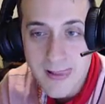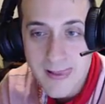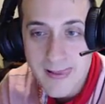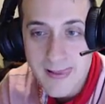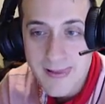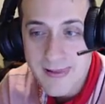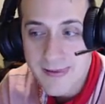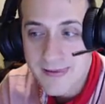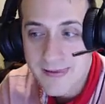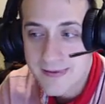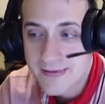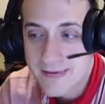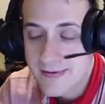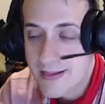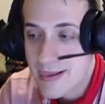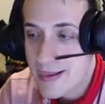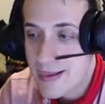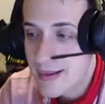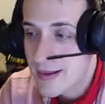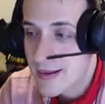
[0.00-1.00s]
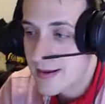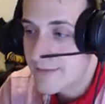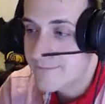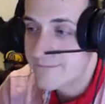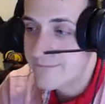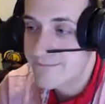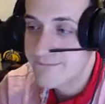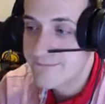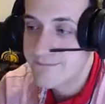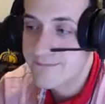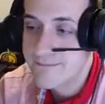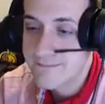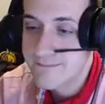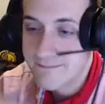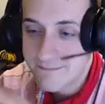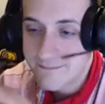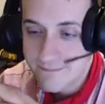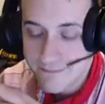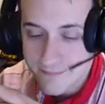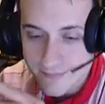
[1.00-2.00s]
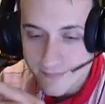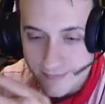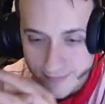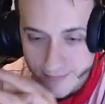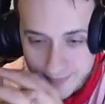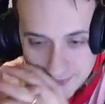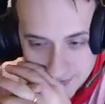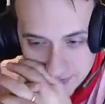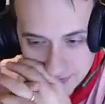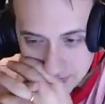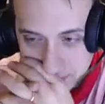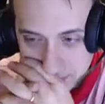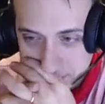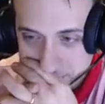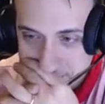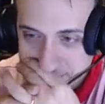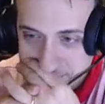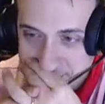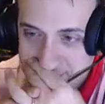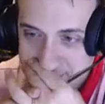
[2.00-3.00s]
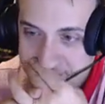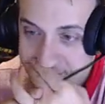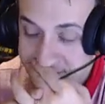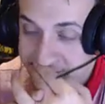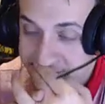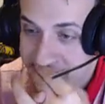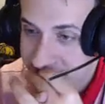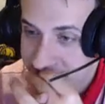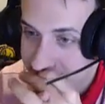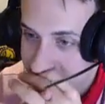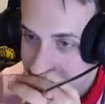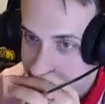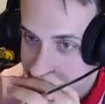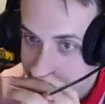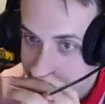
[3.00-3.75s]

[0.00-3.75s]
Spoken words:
Yeah. It's not a big topic, so we didn't want